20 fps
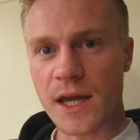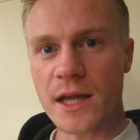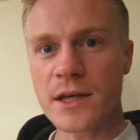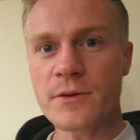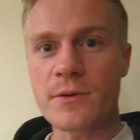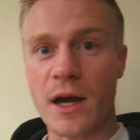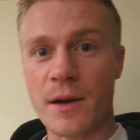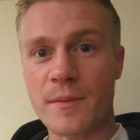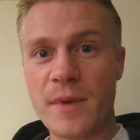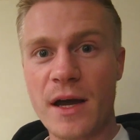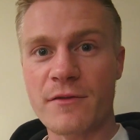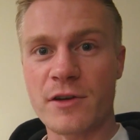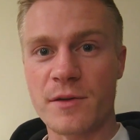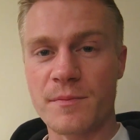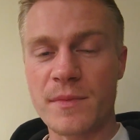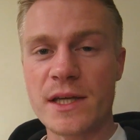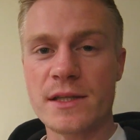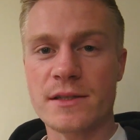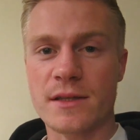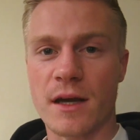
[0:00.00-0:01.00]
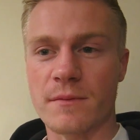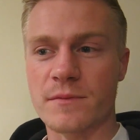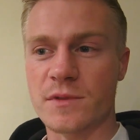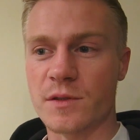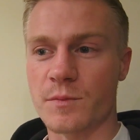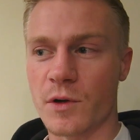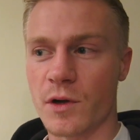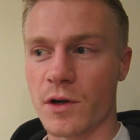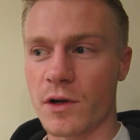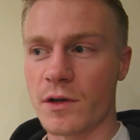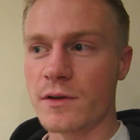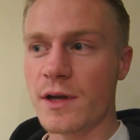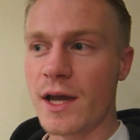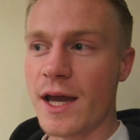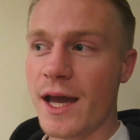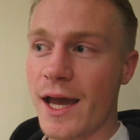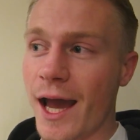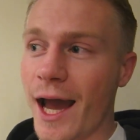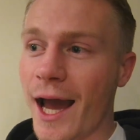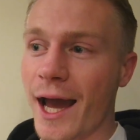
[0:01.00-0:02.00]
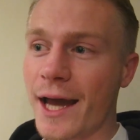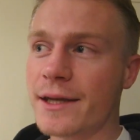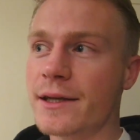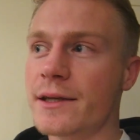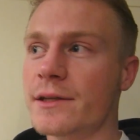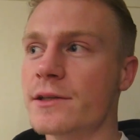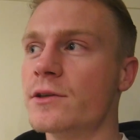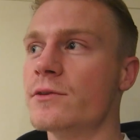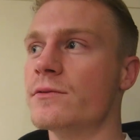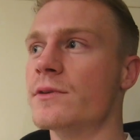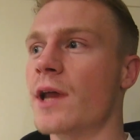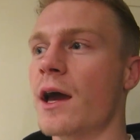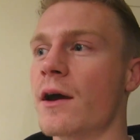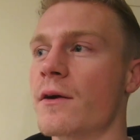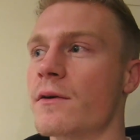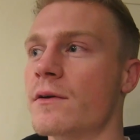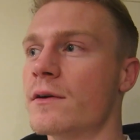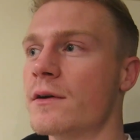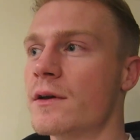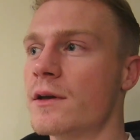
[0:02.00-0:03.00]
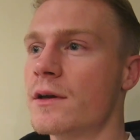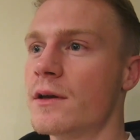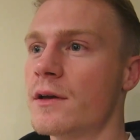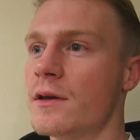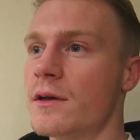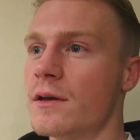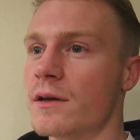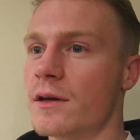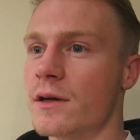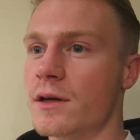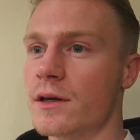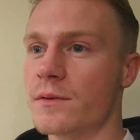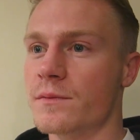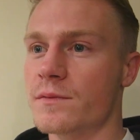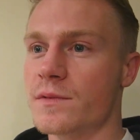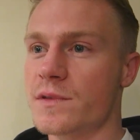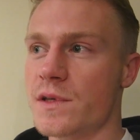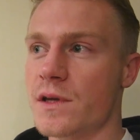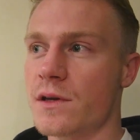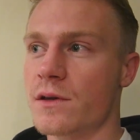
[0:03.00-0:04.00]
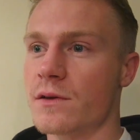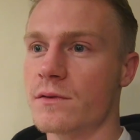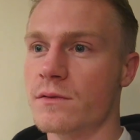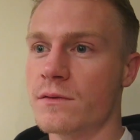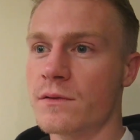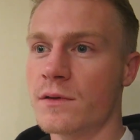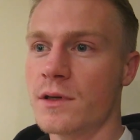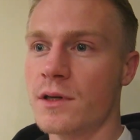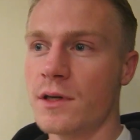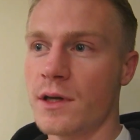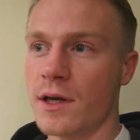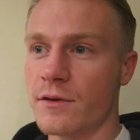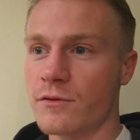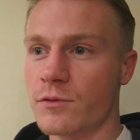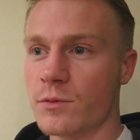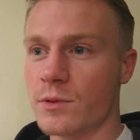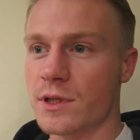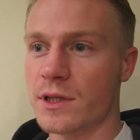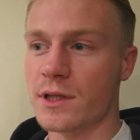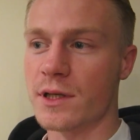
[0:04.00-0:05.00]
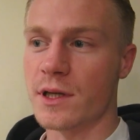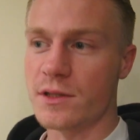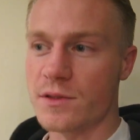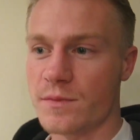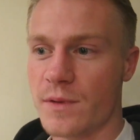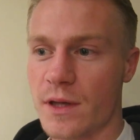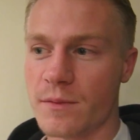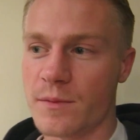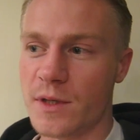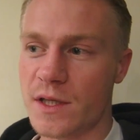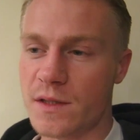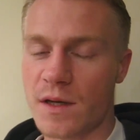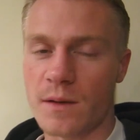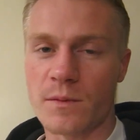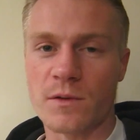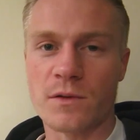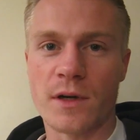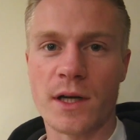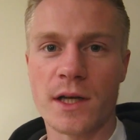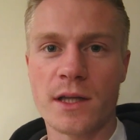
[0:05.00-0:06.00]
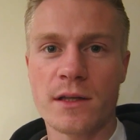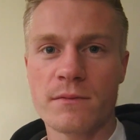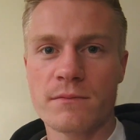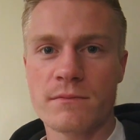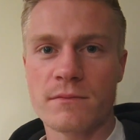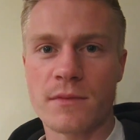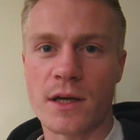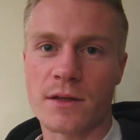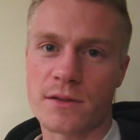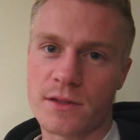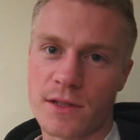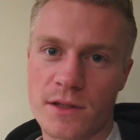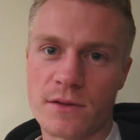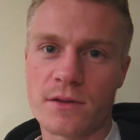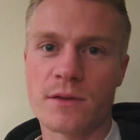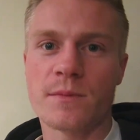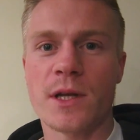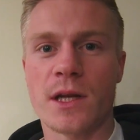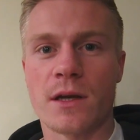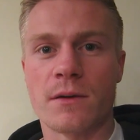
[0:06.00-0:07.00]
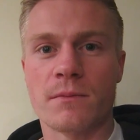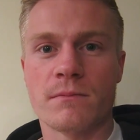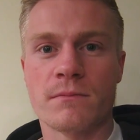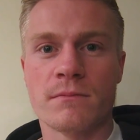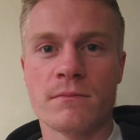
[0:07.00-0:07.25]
Anyway, I'm having a meetup tomorrow and a YouNow. Um, so everybody that knows about the meetup already, I'll see you in a minute.